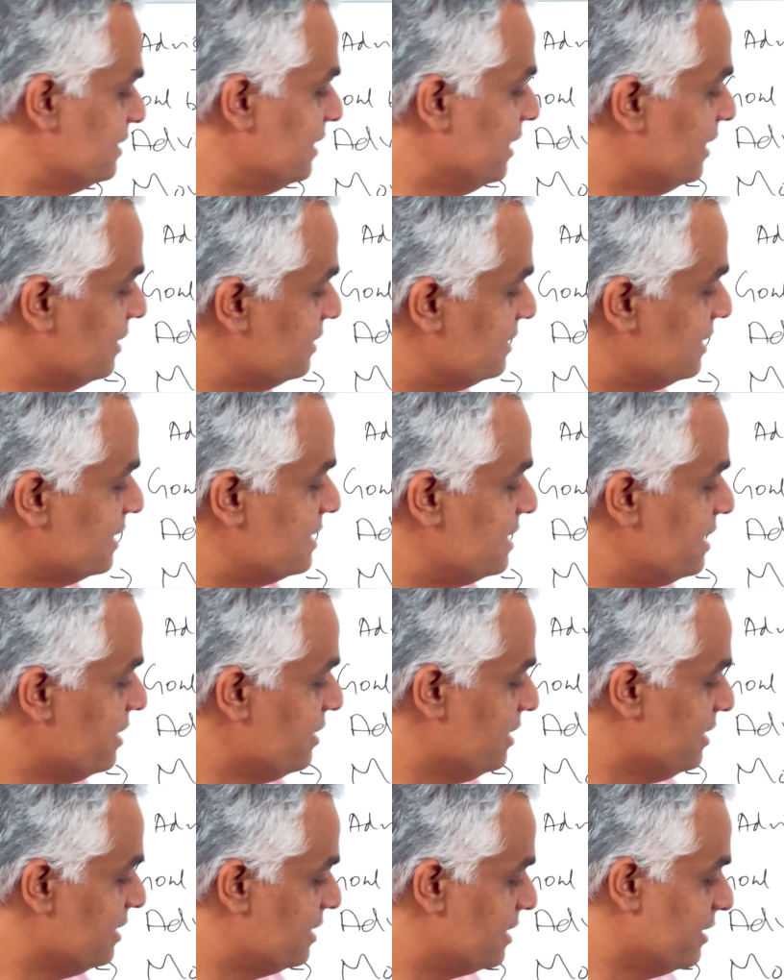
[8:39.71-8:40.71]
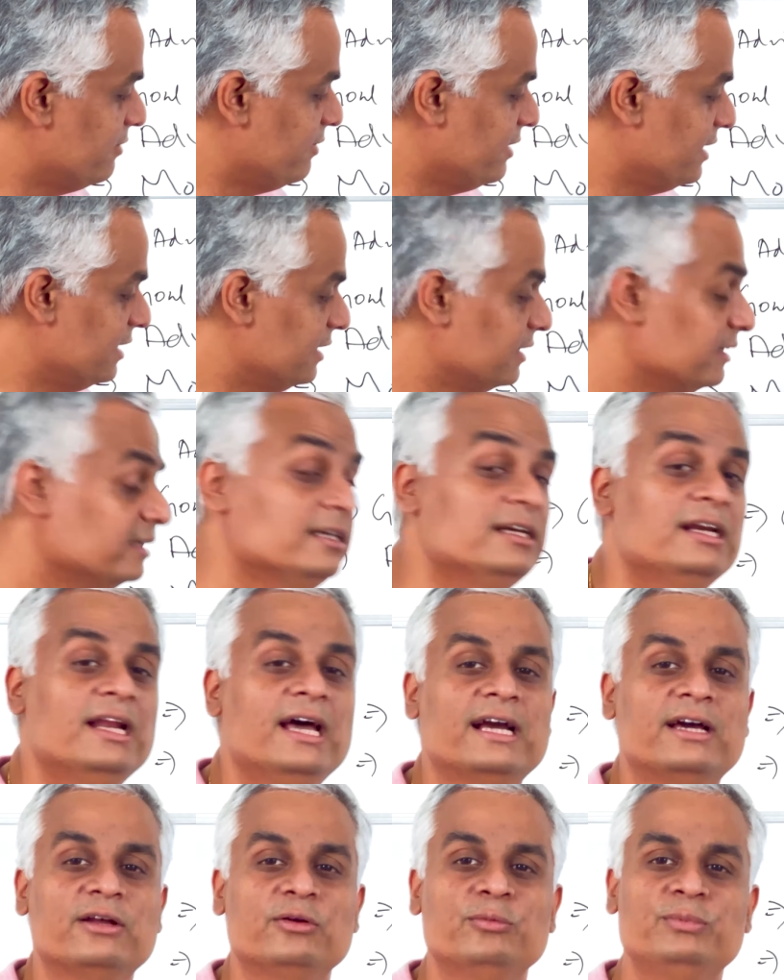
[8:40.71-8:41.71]
than 67
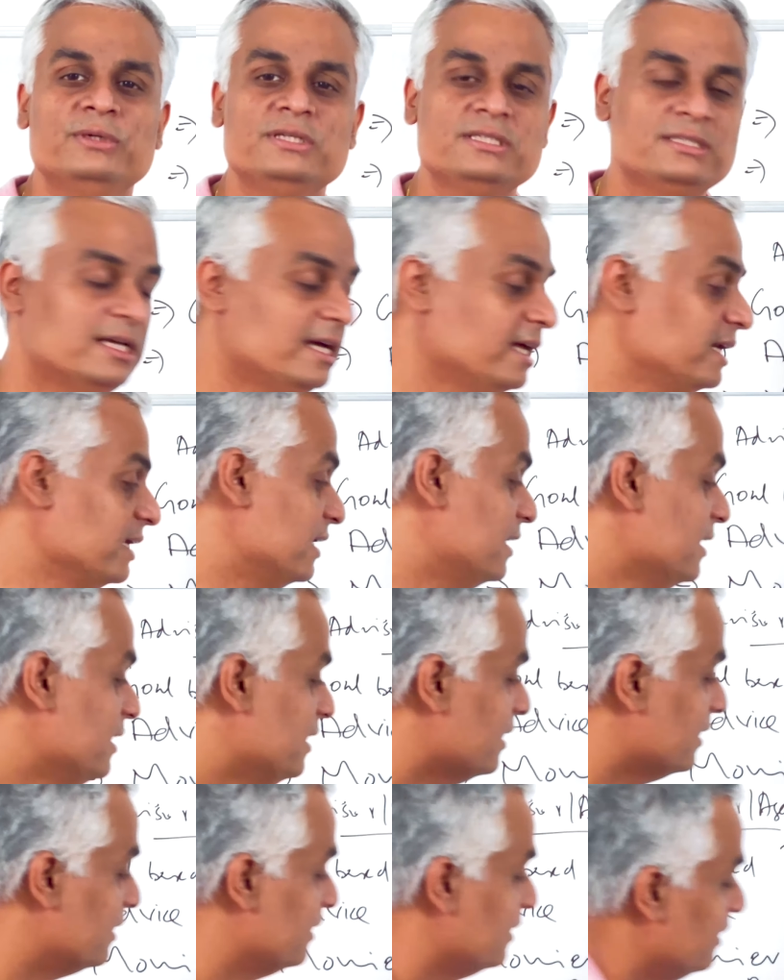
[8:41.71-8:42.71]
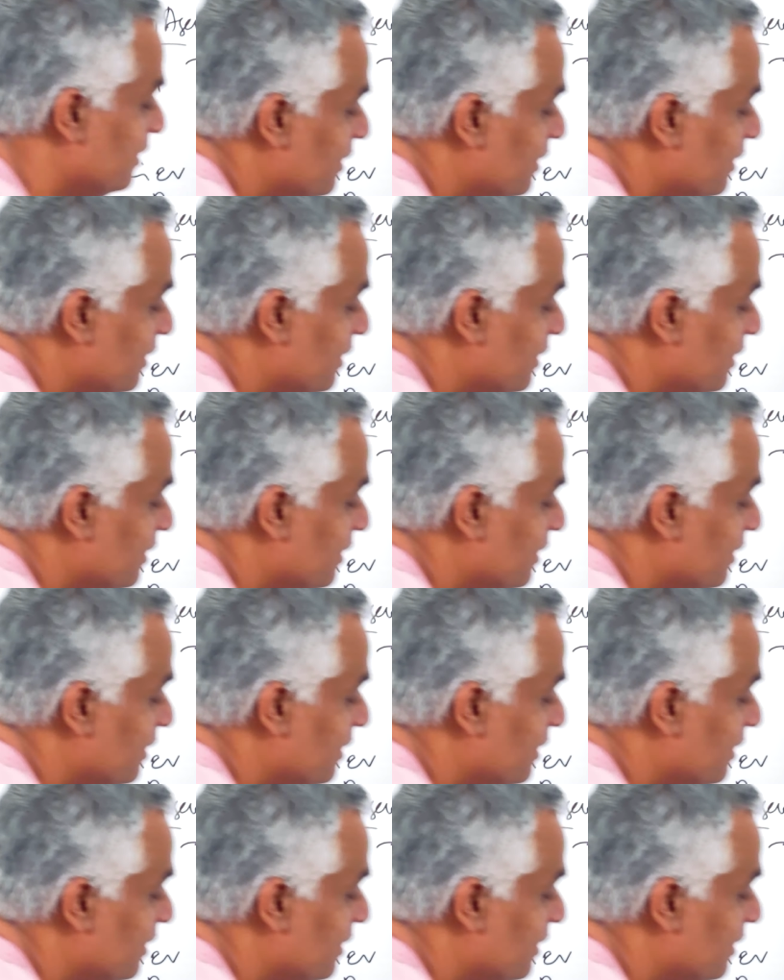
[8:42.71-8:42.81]
lakh rupees, and here